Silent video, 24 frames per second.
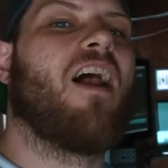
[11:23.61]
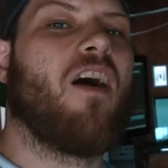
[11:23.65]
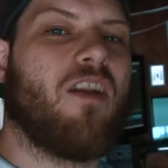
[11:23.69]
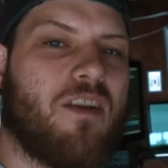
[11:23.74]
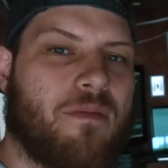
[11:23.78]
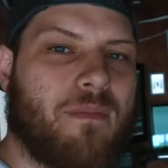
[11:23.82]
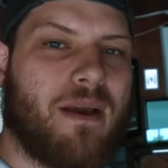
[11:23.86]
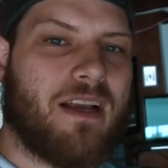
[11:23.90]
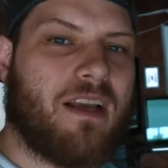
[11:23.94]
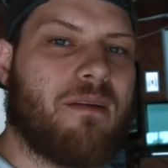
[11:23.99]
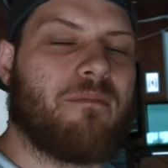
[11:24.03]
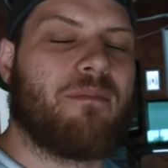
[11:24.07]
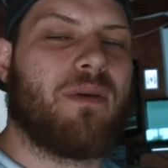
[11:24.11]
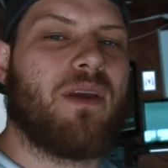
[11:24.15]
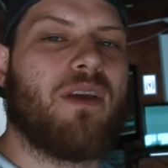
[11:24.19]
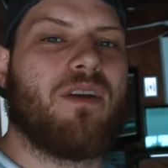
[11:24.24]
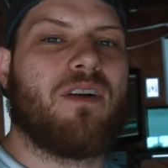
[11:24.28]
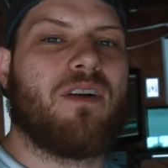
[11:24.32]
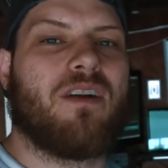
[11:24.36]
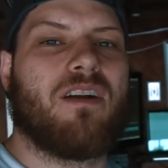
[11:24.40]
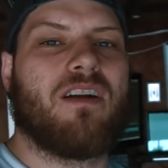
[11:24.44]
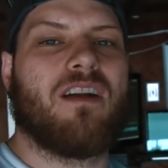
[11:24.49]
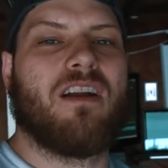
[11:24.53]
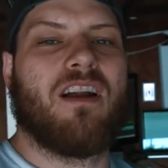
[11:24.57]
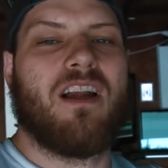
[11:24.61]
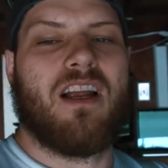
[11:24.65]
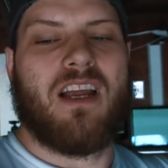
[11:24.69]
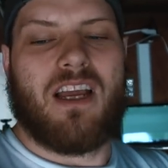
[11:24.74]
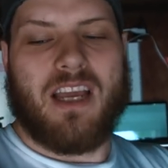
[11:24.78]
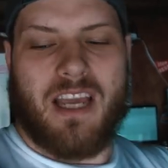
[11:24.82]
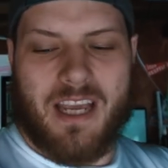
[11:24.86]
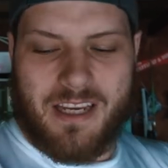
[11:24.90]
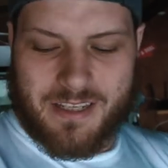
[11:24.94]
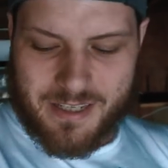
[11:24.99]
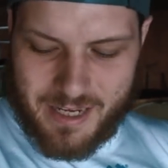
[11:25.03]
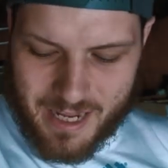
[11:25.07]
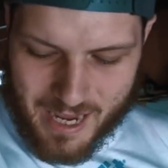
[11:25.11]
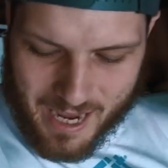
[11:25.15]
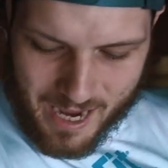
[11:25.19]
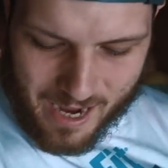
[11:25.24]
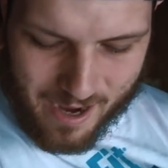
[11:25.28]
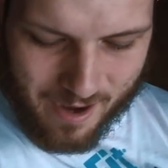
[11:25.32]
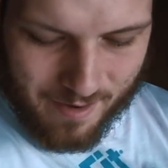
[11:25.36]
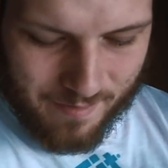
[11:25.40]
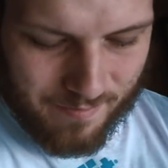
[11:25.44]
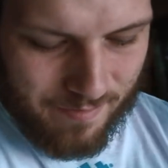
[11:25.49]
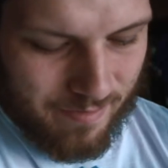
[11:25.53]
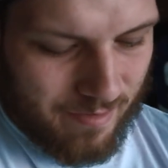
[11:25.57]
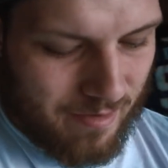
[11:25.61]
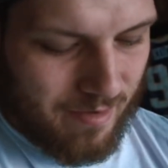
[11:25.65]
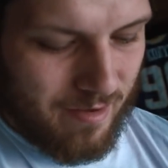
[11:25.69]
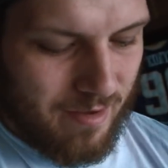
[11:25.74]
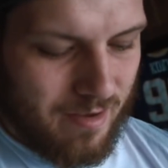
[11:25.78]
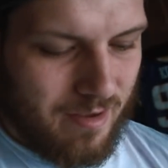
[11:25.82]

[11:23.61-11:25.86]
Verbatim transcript: onto my computer is to have